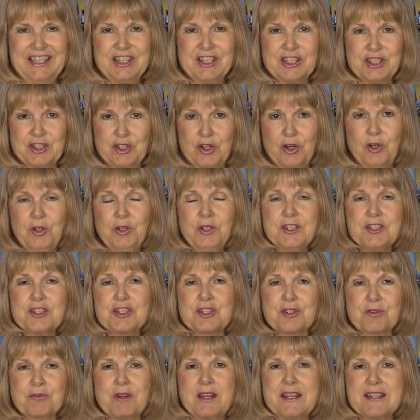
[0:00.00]
The goal is
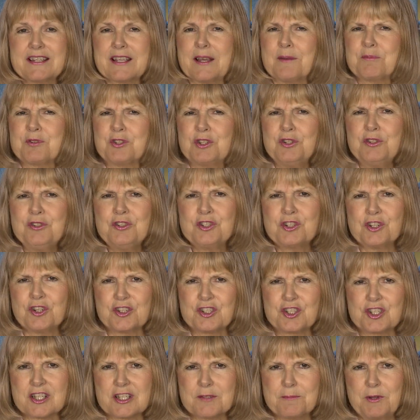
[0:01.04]
to raise up 2
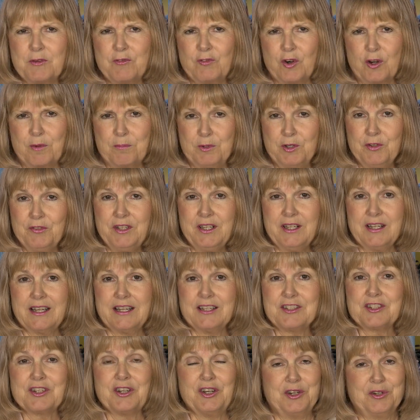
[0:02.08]
churches before moving
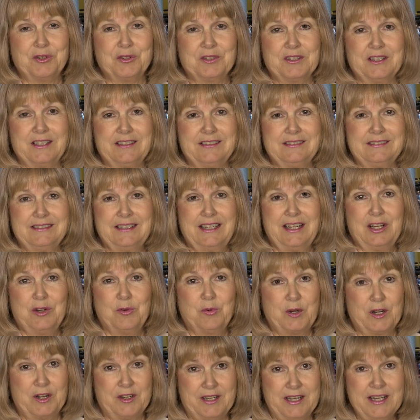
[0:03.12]
on to Oakland,
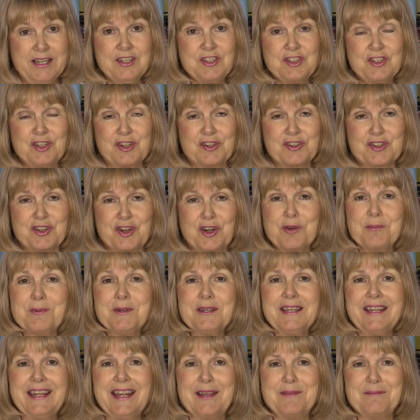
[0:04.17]
where next year's
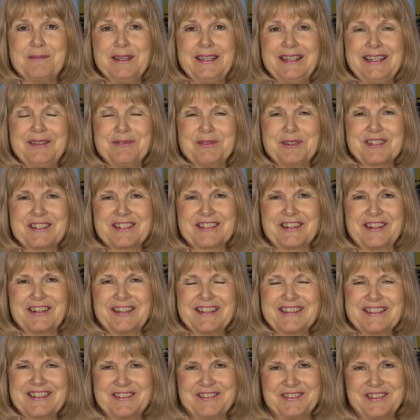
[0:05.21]
urban camp meeting will start
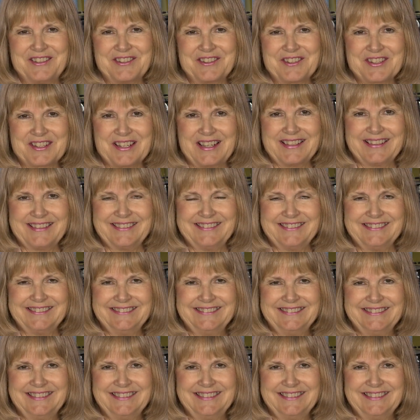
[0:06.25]
its 2-year cycle.